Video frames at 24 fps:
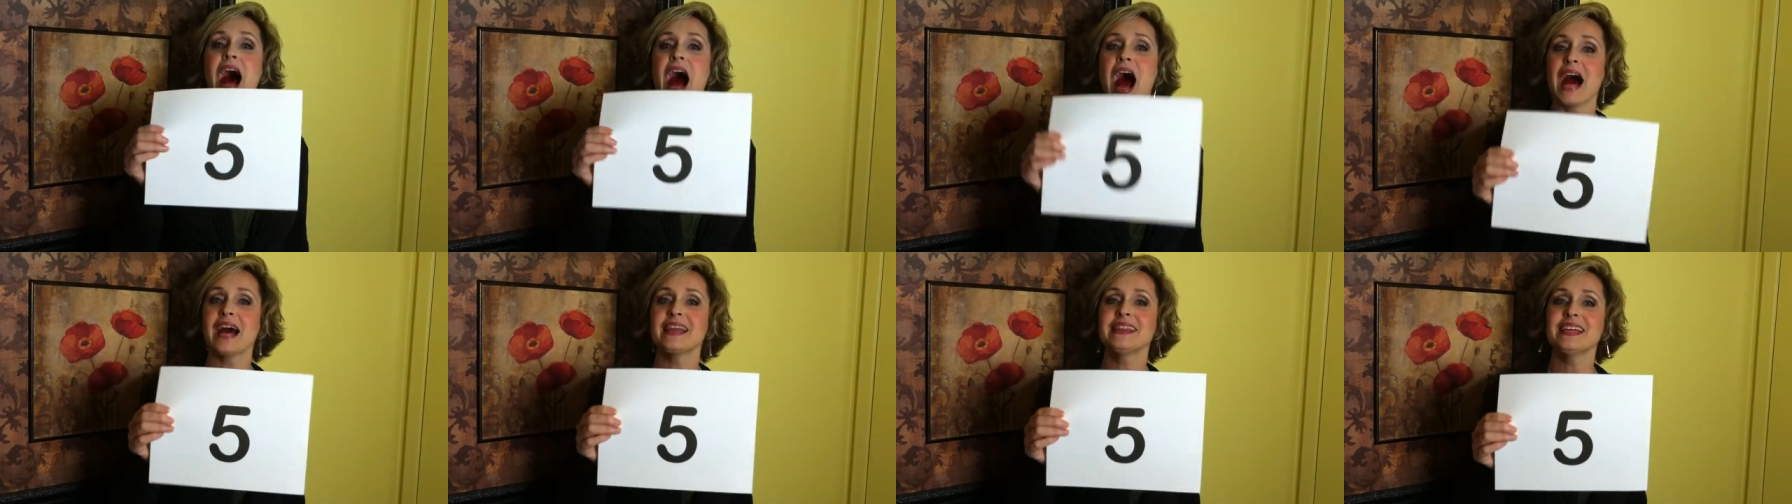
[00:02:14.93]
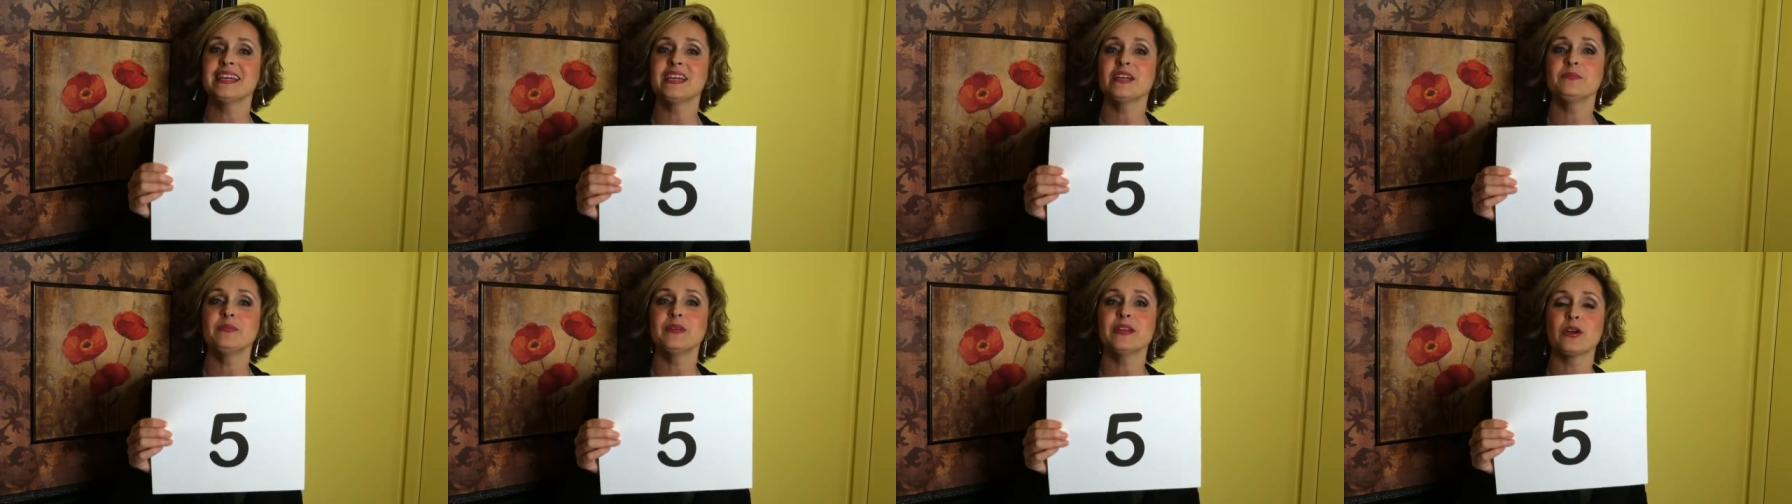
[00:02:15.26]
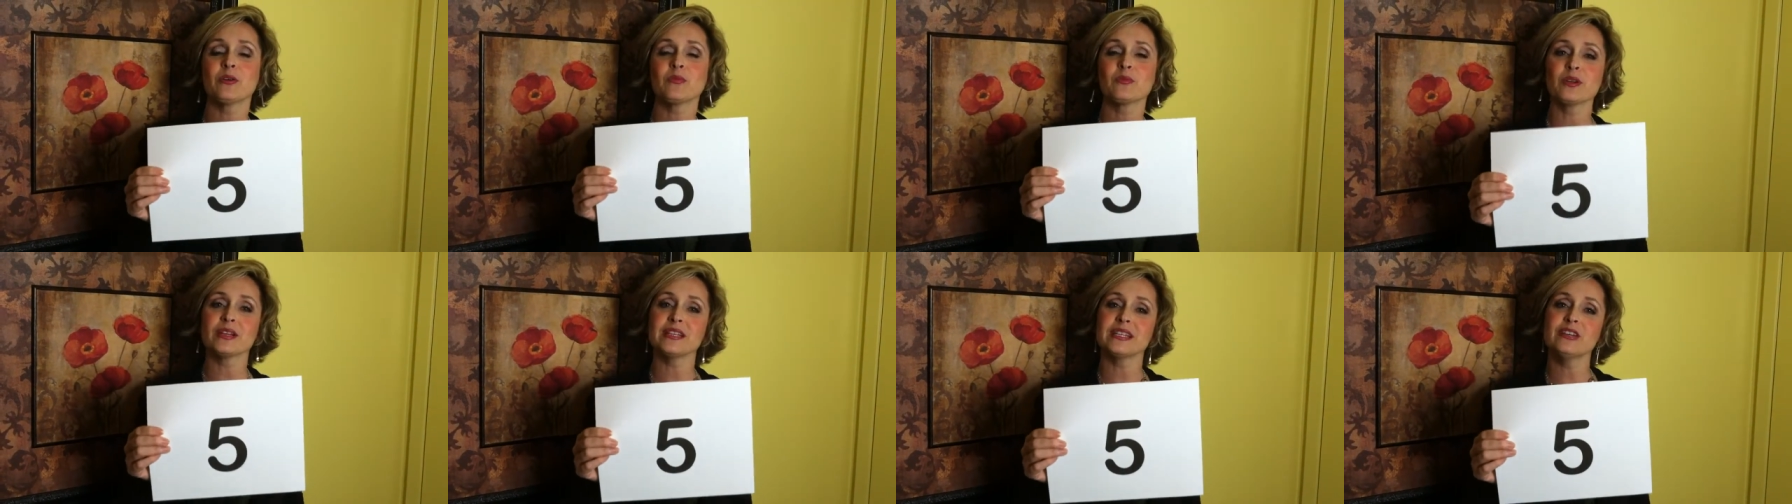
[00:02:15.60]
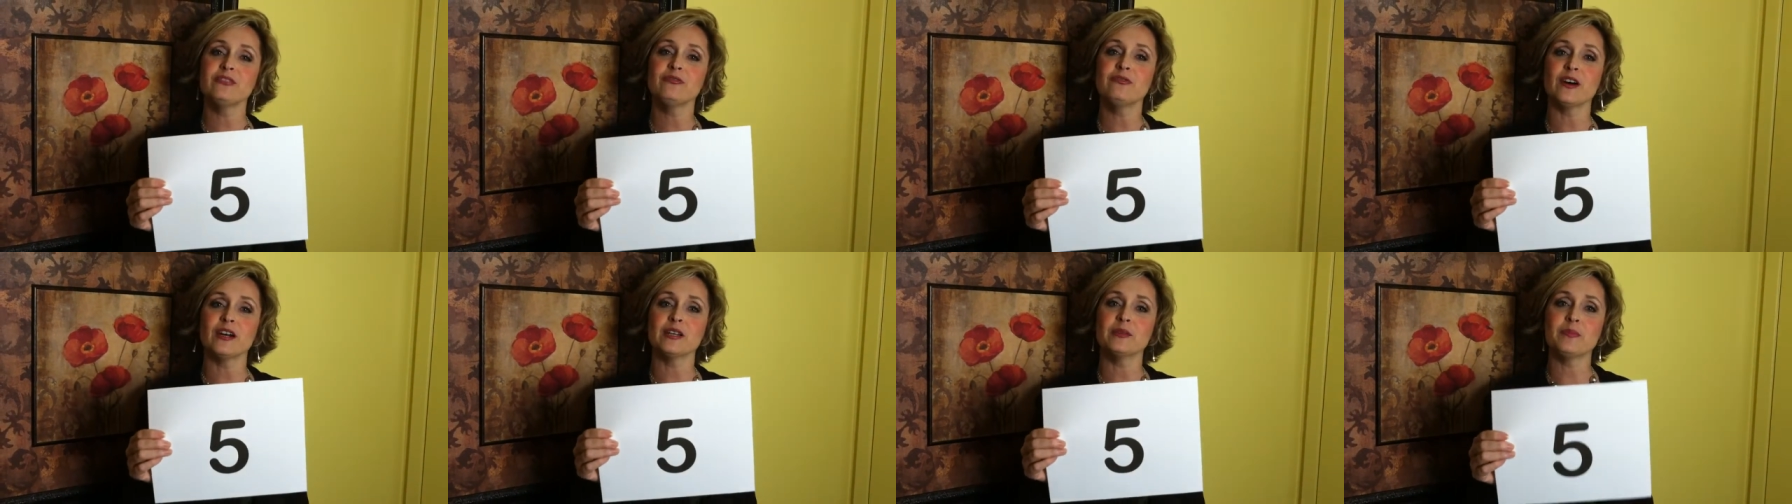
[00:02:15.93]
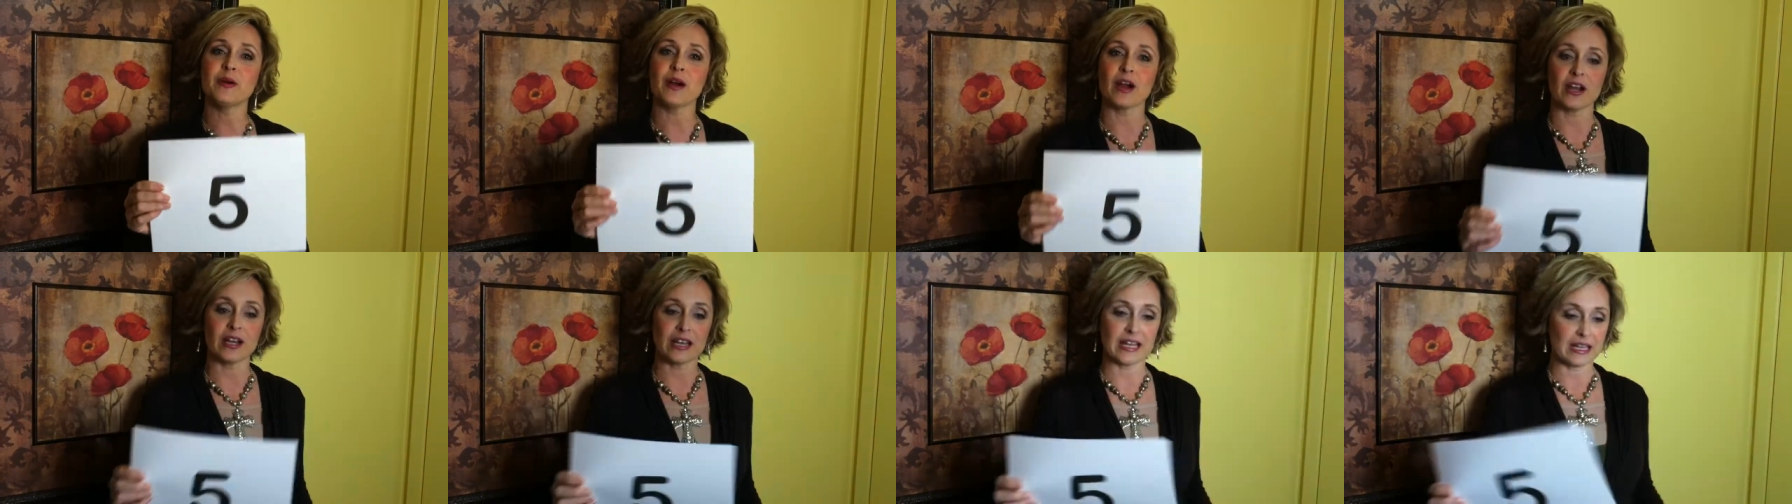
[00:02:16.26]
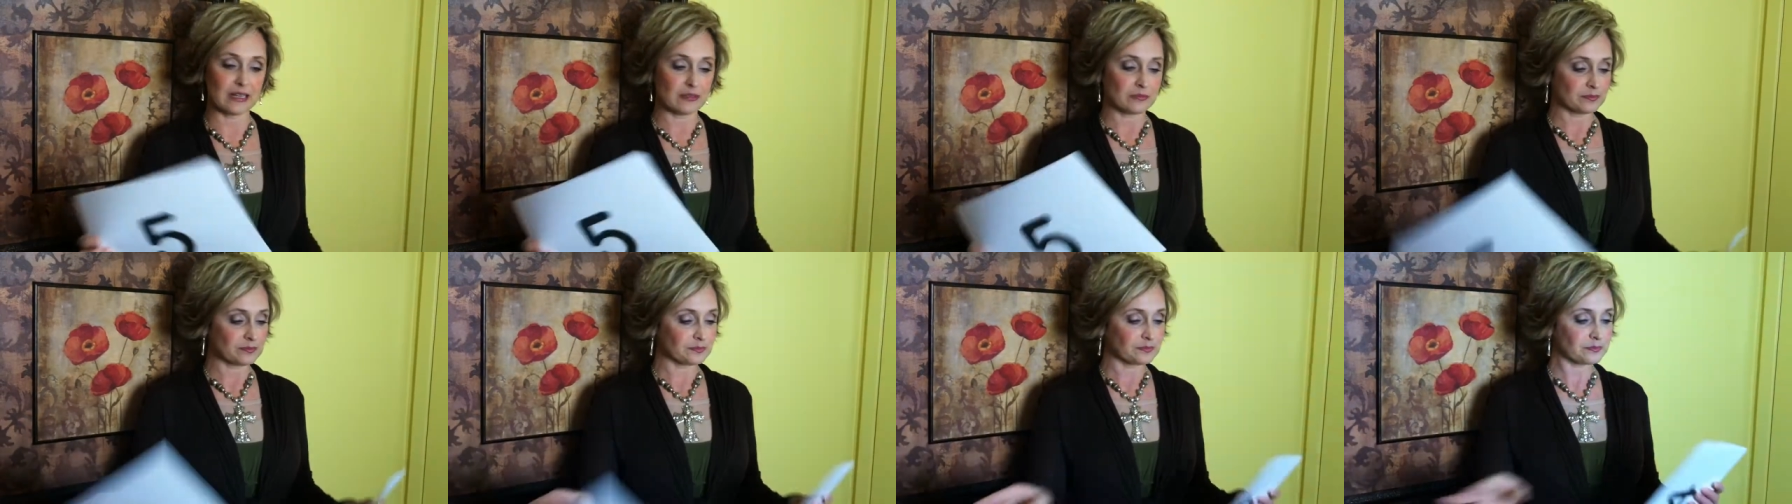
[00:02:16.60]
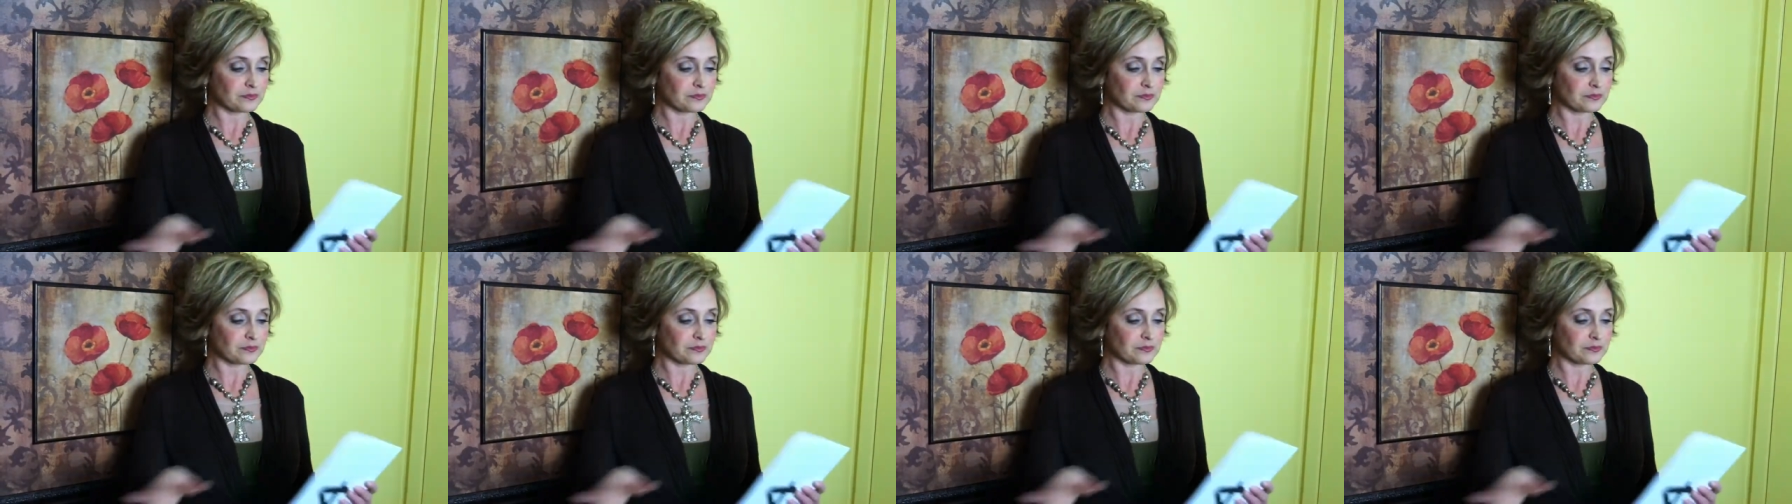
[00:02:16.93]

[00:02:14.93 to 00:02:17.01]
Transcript: I think it'd be a really fun party.